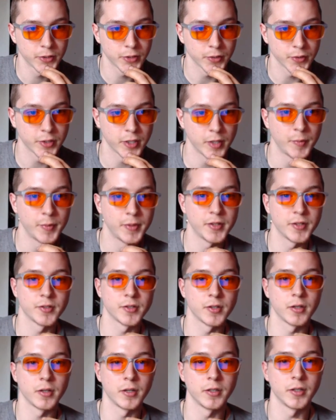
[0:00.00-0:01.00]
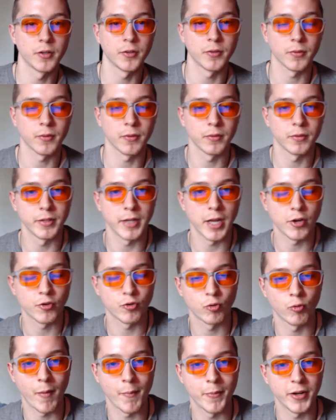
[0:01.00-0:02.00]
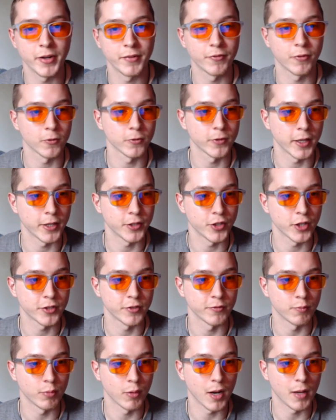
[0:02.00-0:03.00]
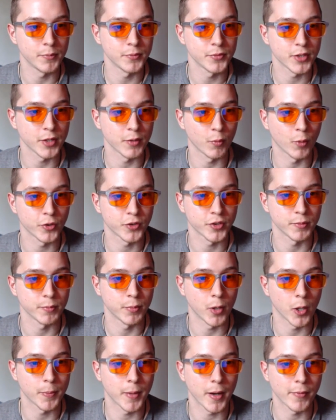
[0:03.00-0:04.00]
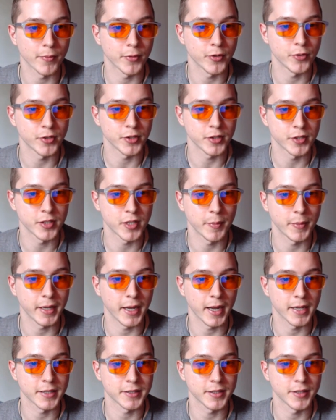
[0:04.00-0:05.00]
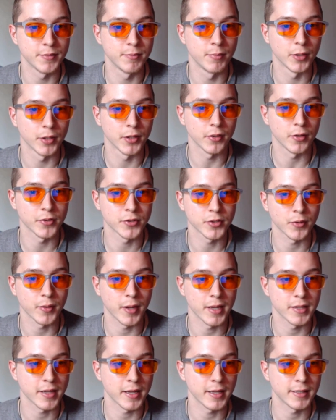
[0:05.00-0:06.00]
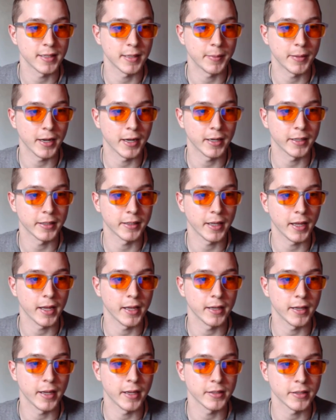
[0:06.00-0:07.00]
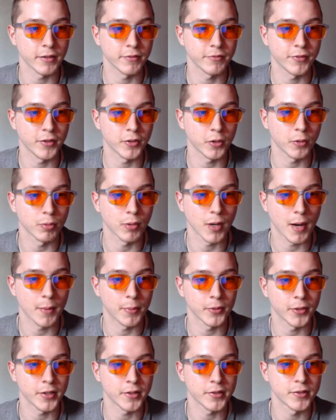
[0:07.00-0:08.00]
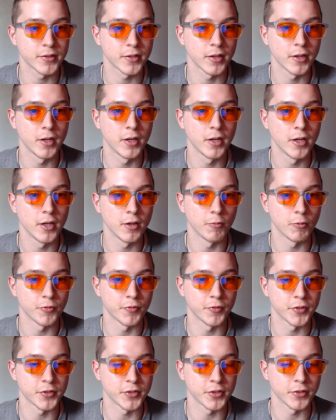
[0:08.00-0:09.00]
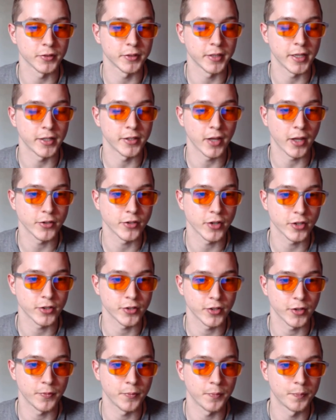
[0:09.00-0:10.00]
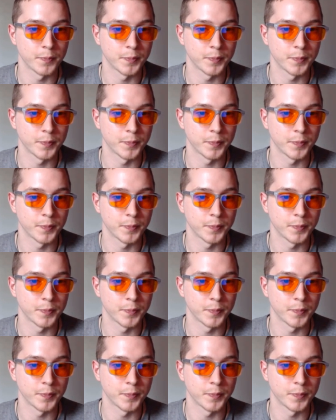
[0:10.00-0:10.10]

So cinnamon is another natural remedy for digestive problems. It works in part by reducing stomach acid, but it also has antibiotic and antifungal properties, which facilitate digestion.